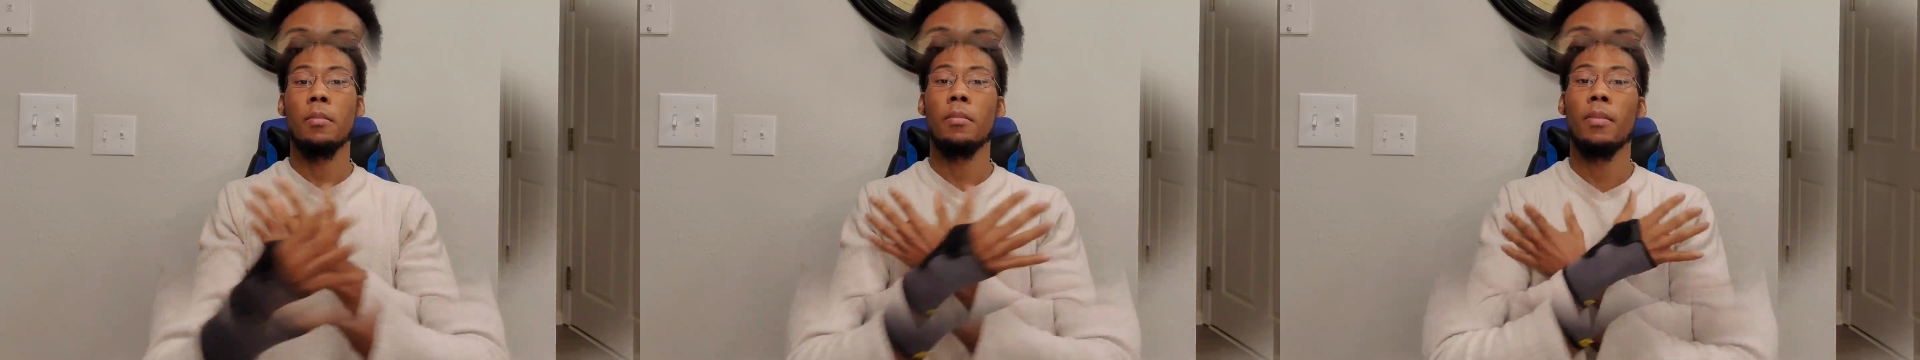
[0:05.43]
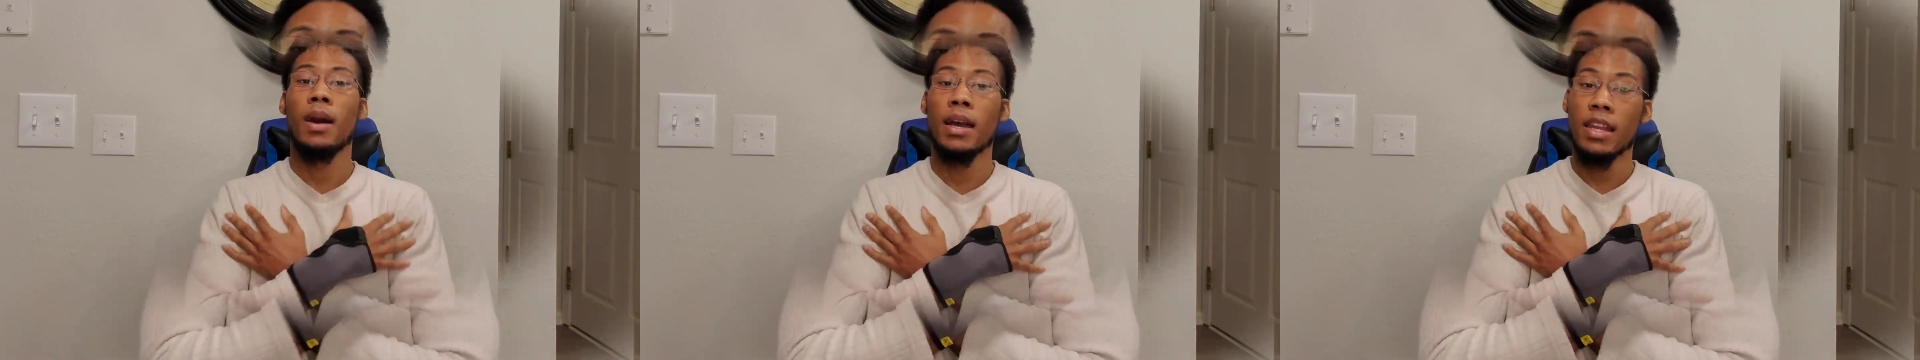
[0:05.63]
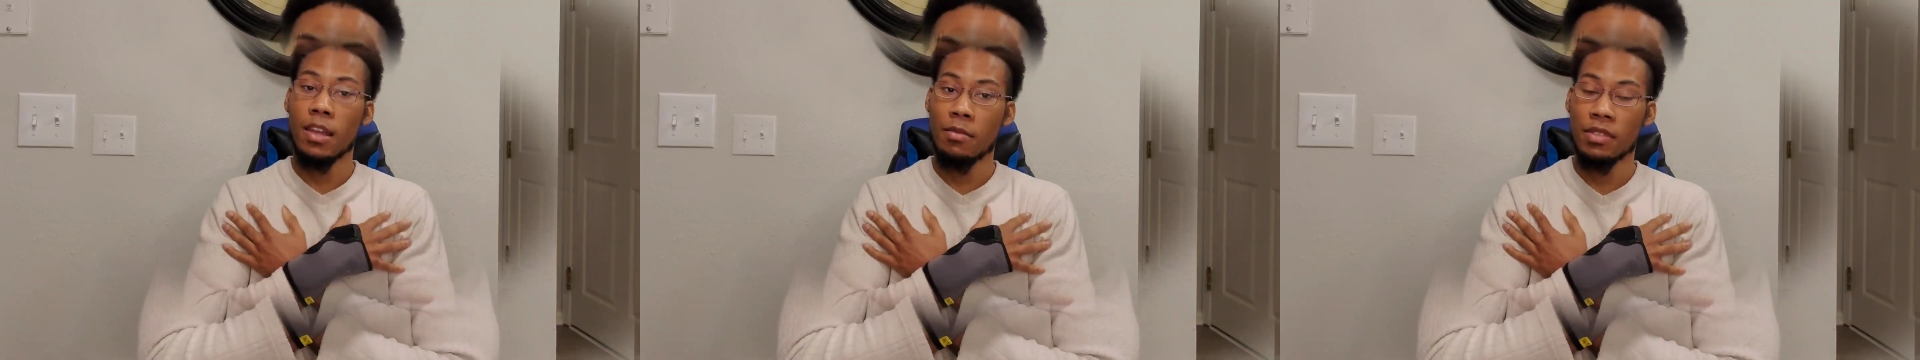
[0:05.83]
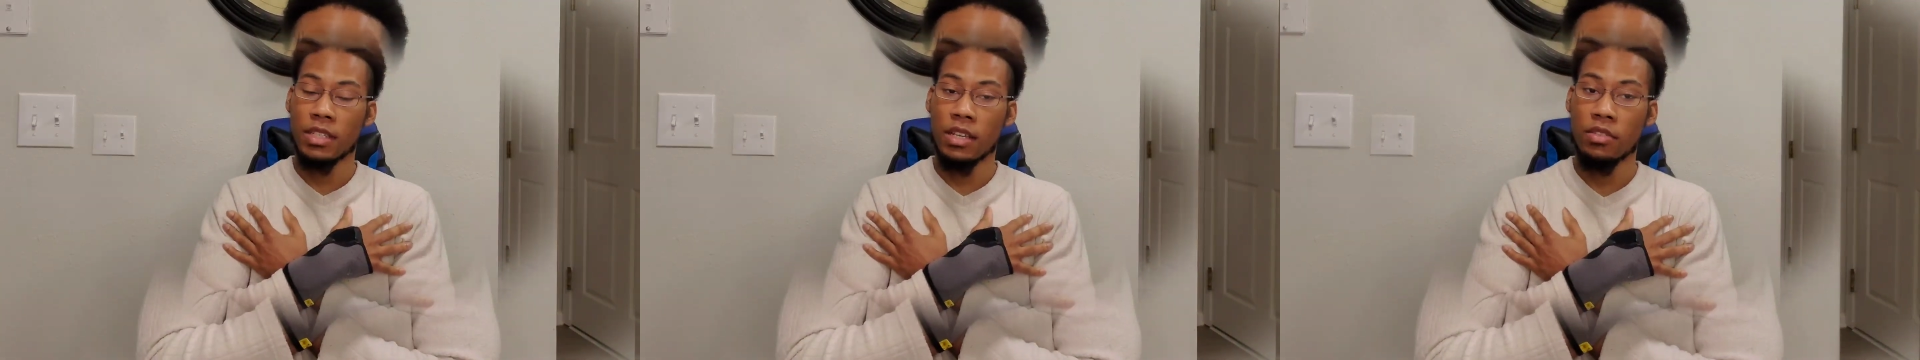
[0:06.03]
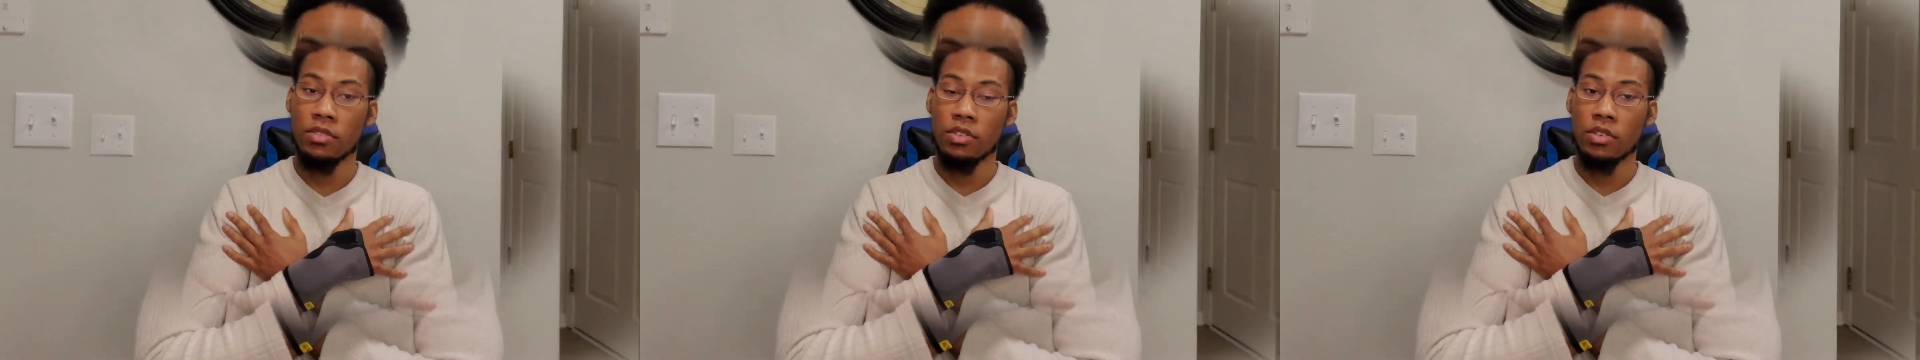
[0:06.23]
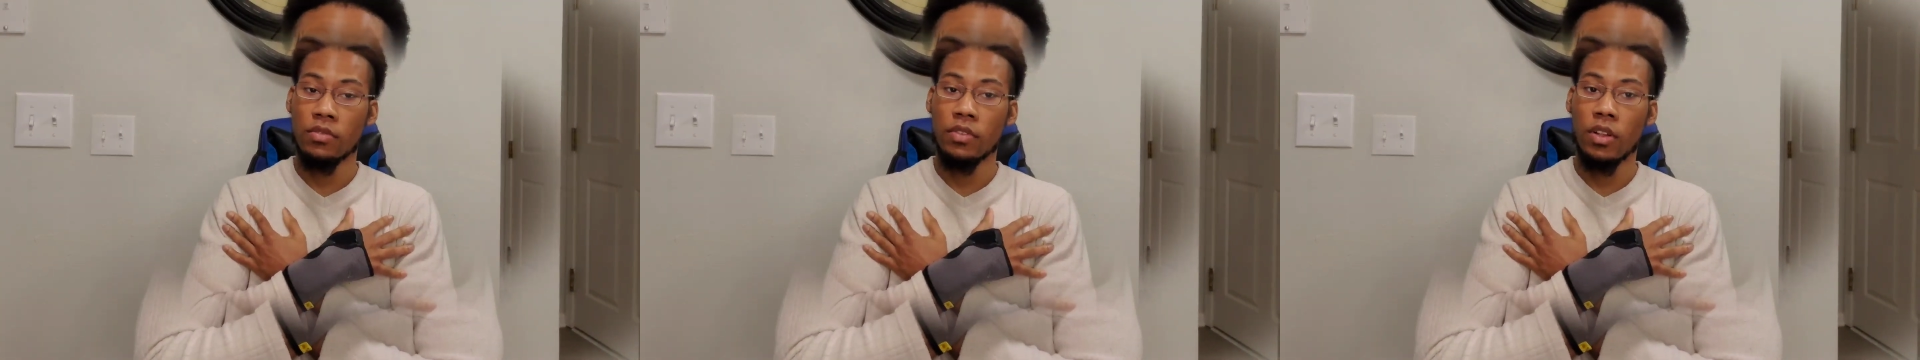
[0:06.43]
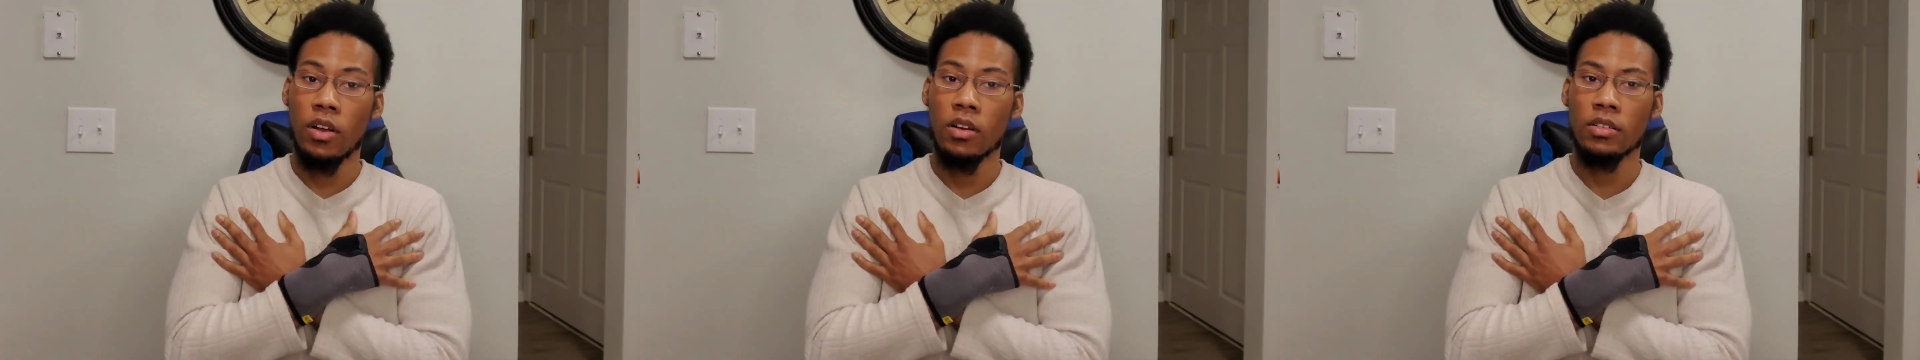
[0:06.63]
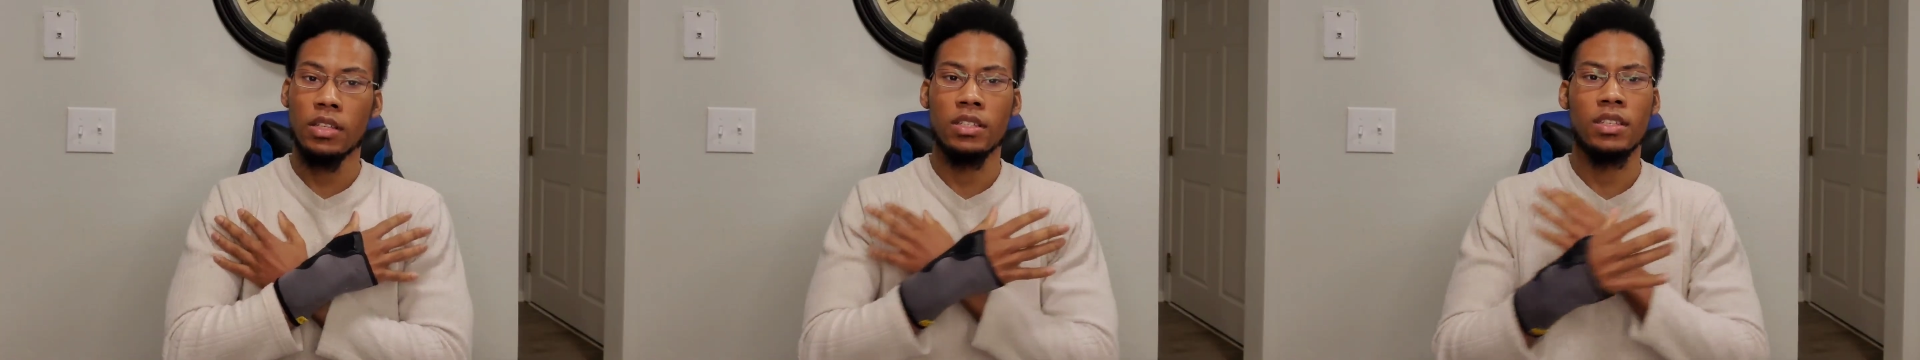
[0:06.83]
My name is Zero
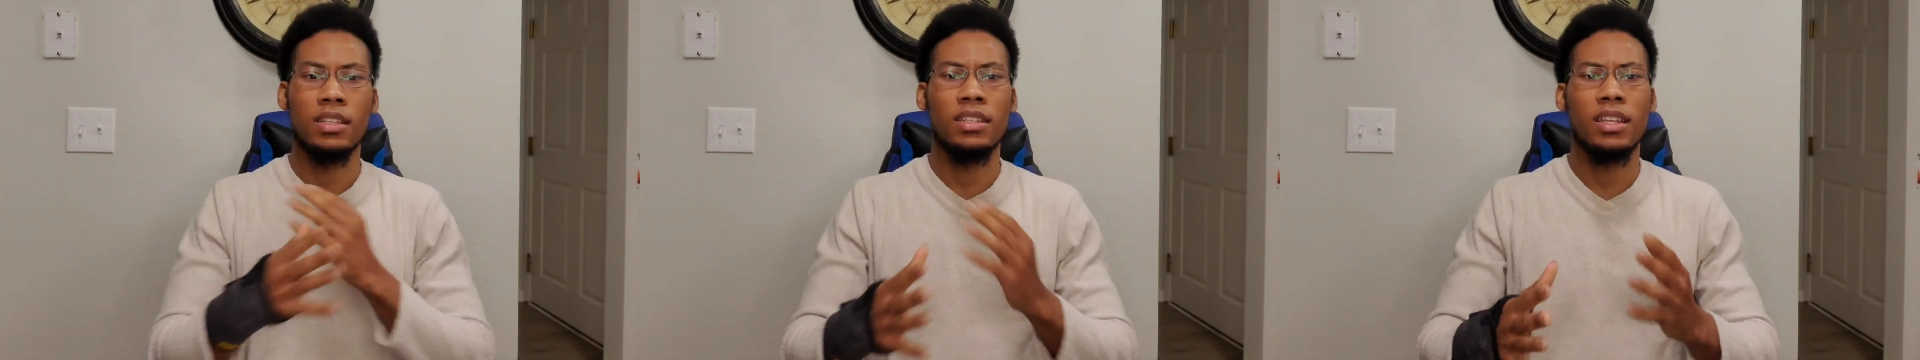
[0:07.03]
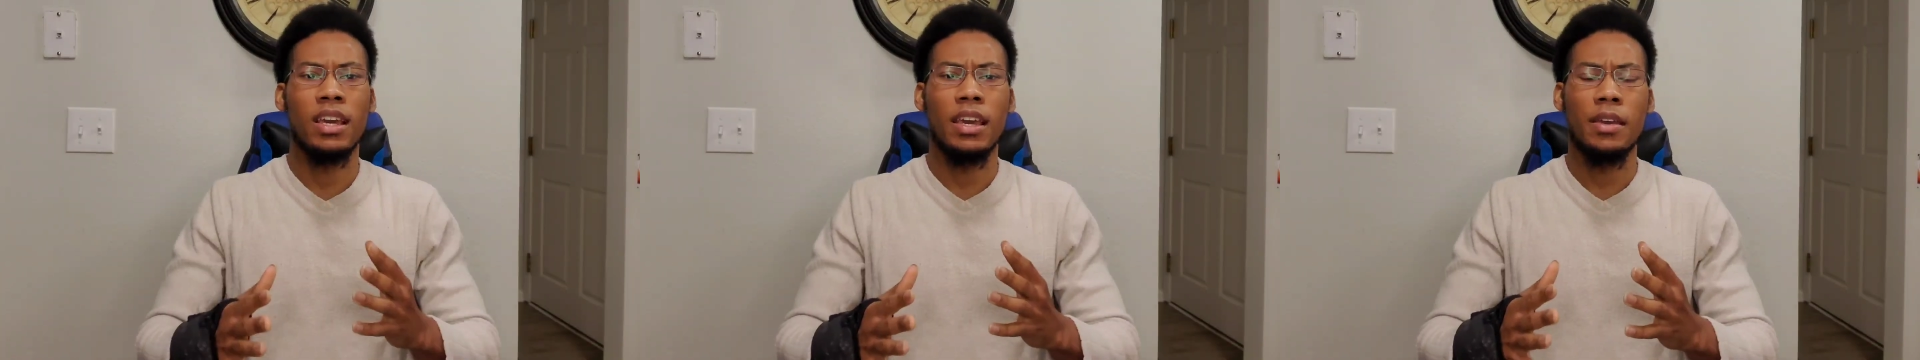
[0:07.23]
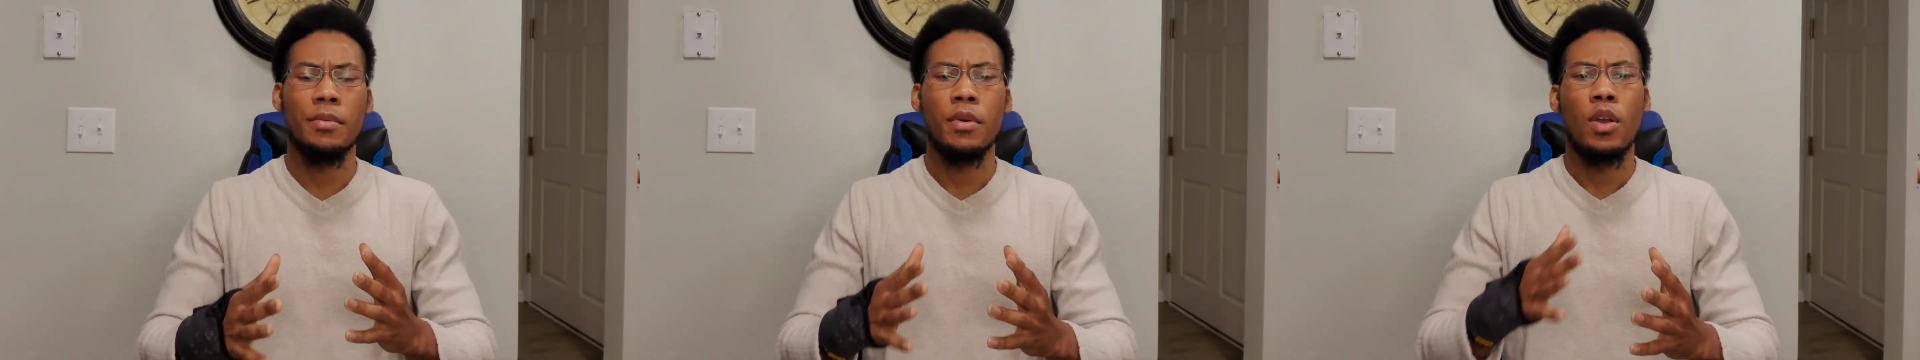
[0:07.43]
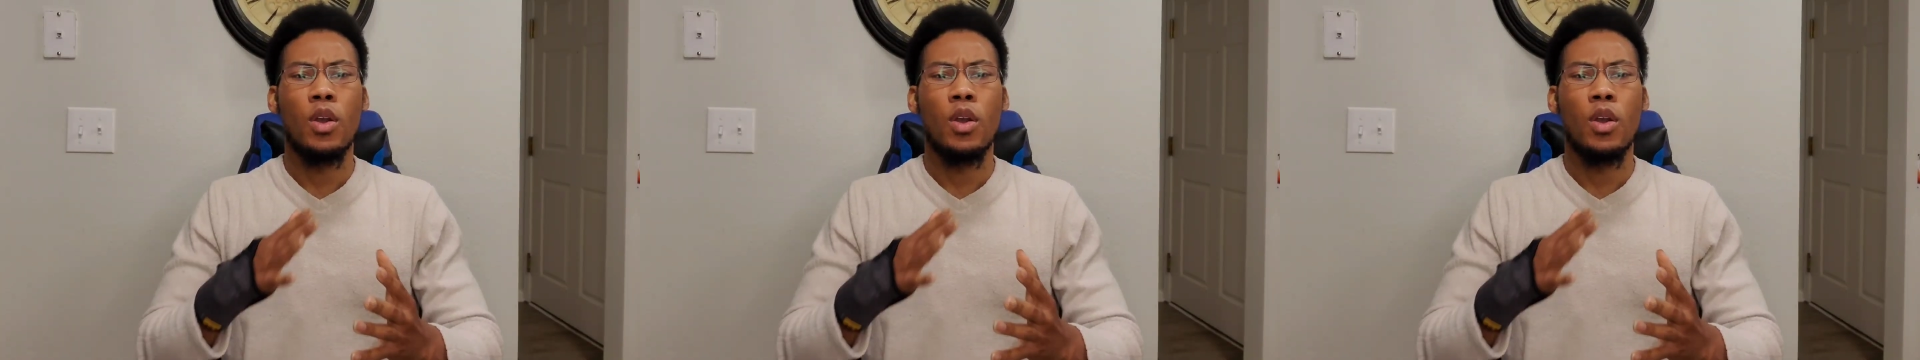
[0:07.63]
Vlogs, and today